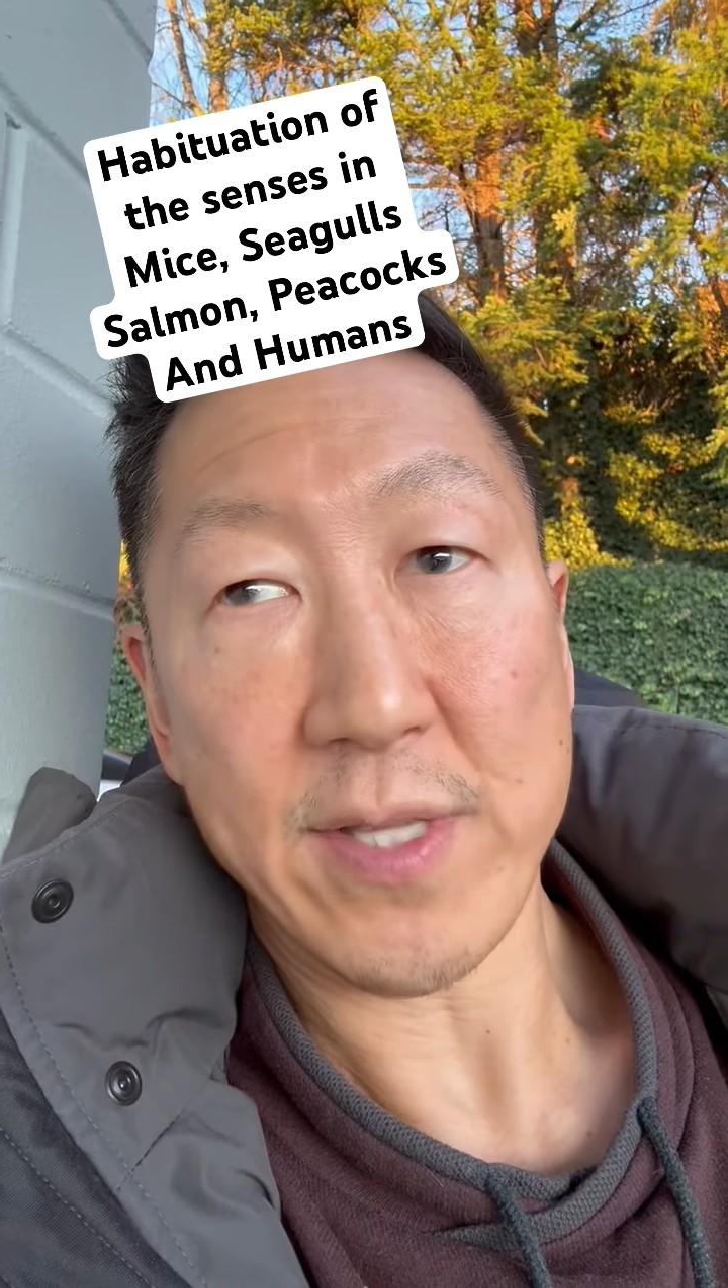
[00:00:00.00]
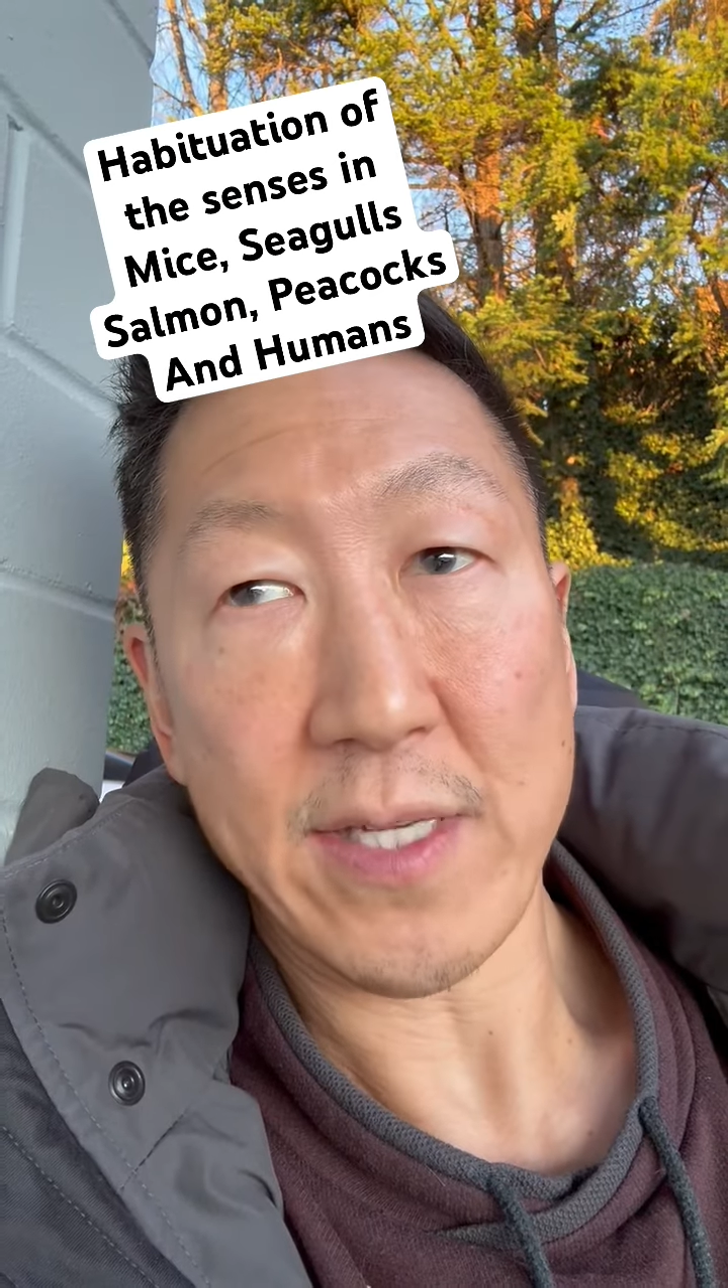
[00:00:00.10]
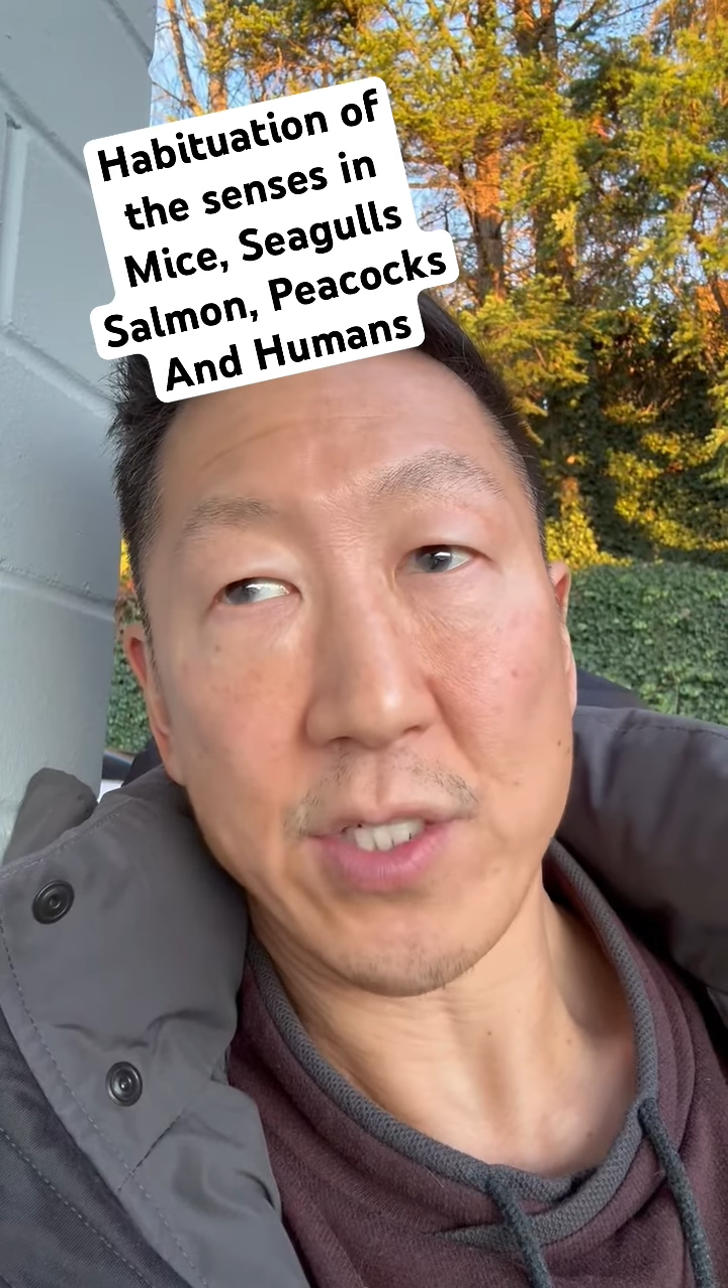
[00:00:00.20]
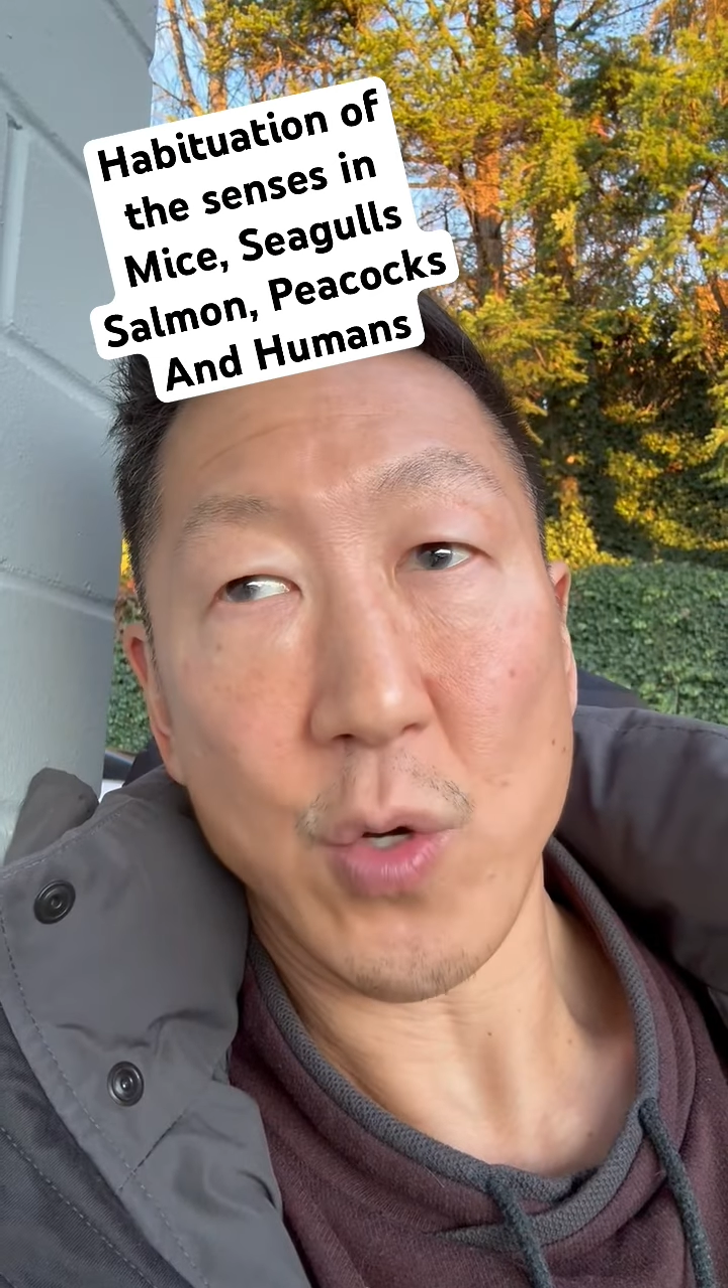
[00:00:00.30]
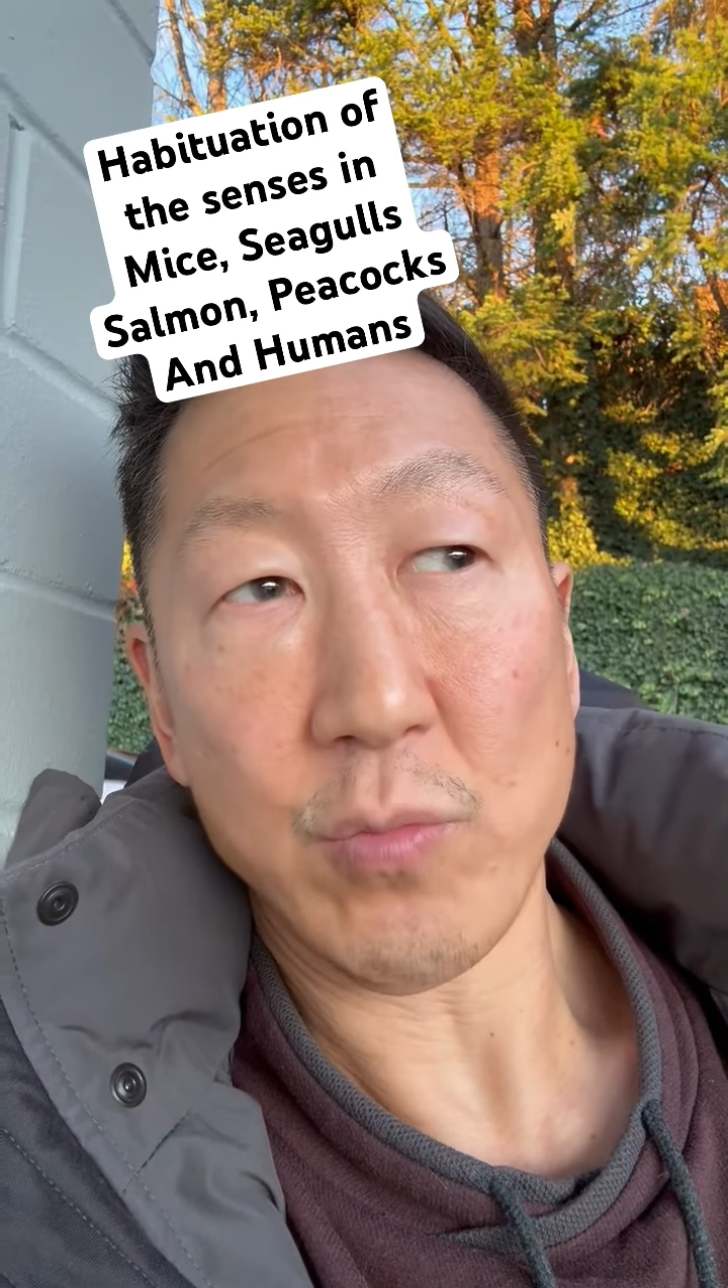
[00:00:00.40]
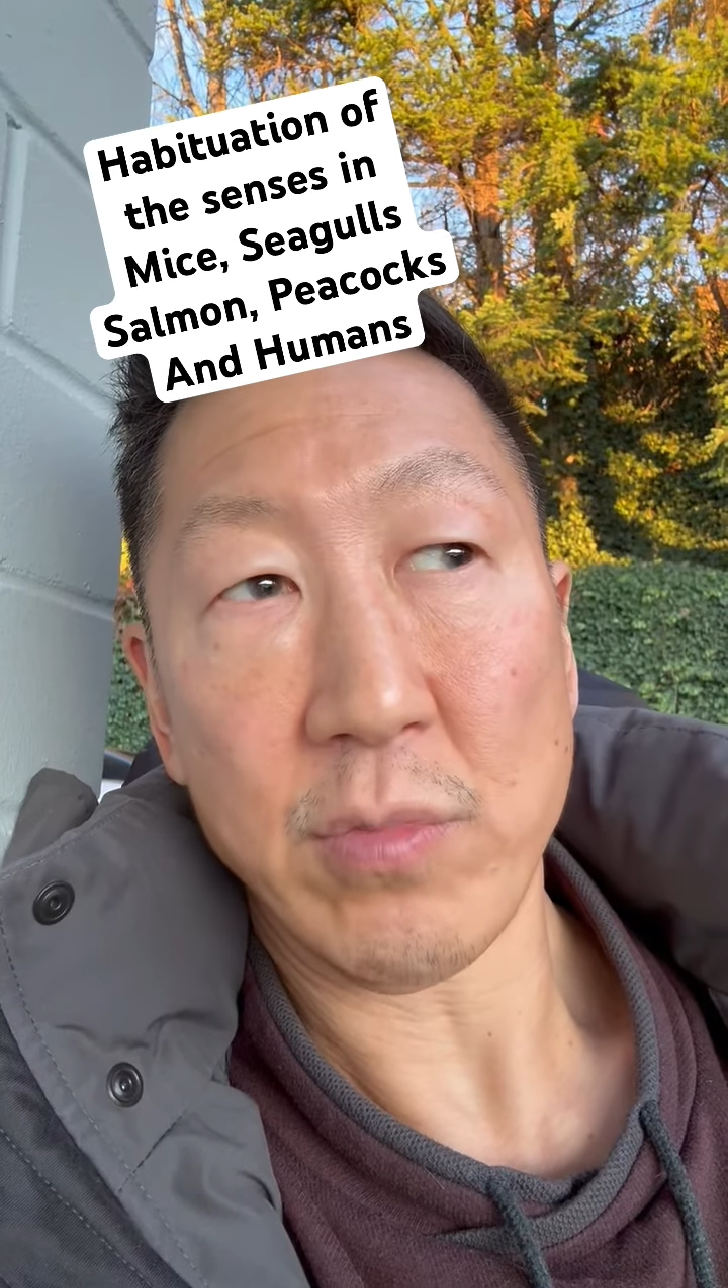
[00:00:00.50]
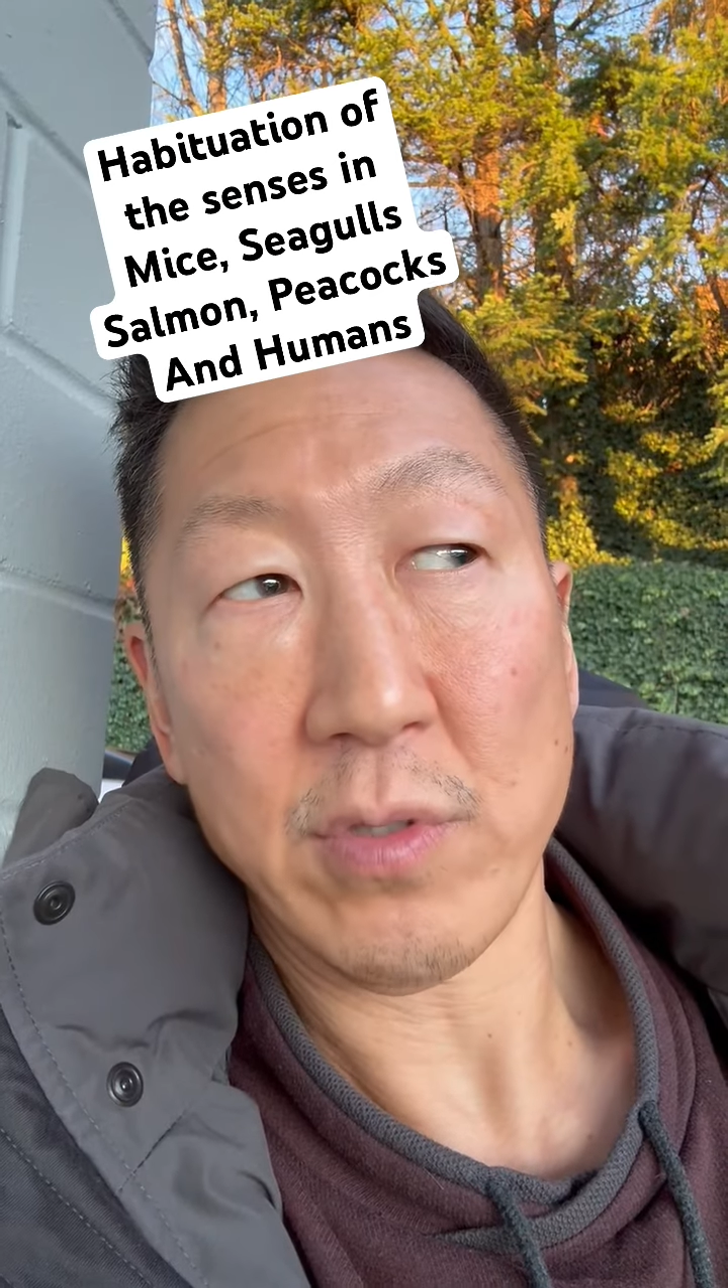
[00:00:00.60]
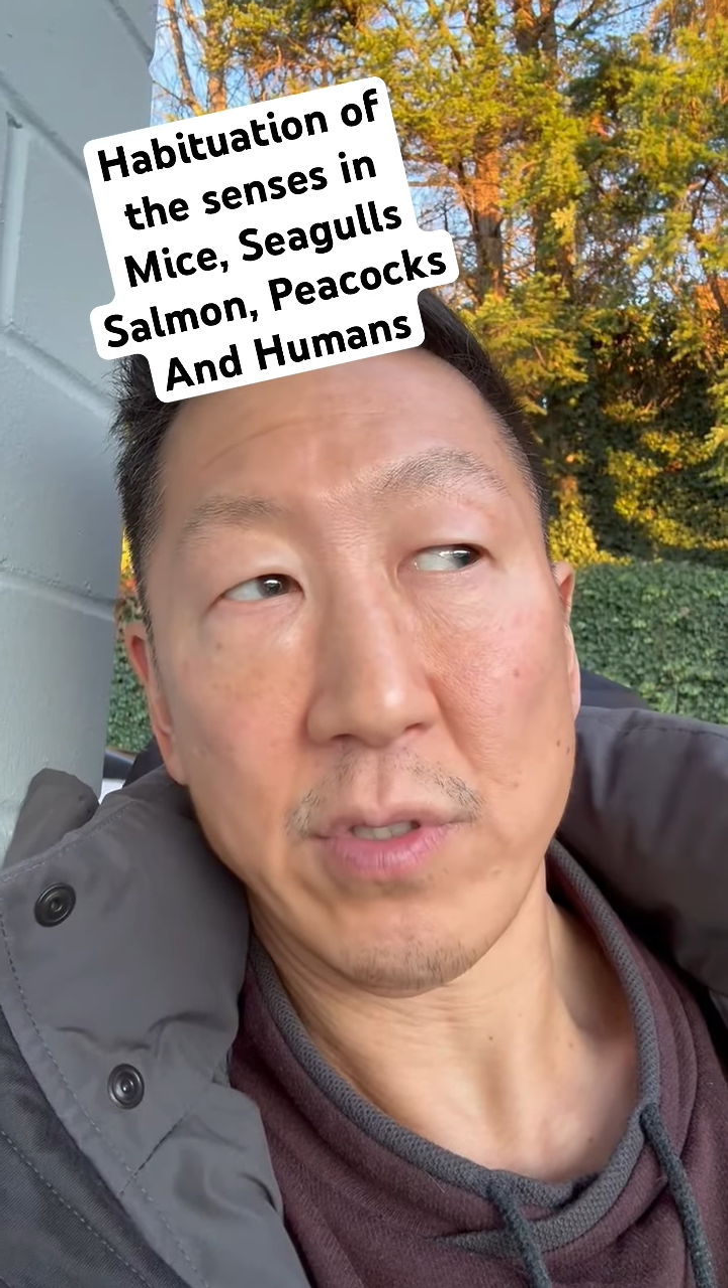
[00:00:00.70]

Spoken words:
that don't